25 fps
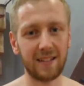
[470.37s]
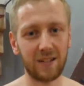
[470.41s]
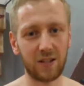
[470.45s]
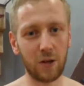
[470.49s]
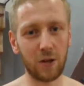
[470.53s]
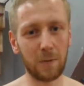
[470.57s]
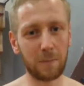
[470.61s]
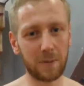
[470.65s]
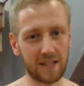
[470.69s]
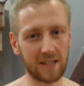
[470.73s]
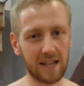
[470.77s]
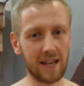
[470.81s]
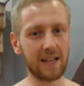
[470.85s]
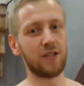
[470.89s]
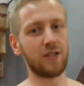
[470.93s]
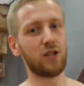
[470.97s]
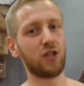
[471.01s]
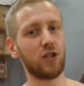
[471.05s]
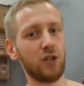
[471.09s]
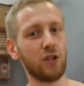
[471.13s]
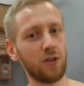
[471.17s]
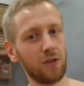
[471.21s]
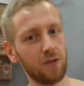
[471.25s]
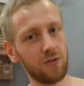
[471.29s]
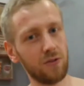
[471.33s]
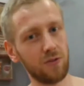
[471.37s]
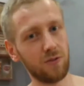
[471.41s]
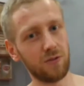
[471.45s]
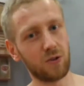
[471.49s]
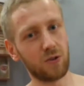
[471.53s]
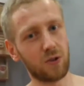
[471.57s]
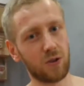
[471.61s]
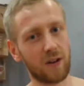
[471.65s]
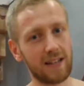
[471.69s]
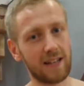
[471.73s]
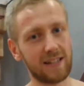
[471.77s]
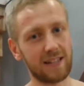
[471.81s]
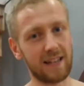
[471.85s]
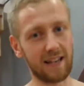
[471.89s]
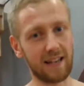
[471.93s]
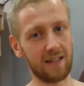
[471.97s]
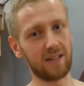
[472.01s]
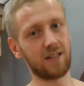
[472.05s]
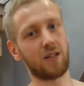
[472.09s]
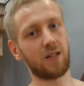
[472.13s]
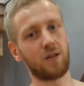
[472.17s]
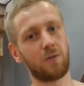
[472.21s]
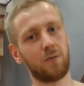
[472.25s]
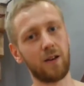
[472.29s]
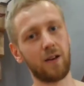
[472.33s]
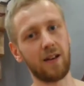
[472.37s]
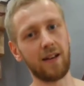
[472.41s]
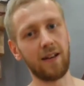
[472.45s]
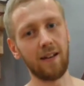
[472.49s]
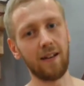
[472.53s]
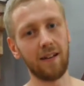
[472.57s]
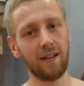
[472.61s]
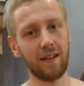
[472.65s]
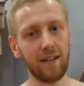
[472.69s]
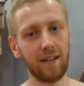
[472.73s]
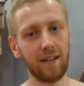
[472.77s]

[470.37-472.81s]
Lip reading: Superset is 2, triset is 3.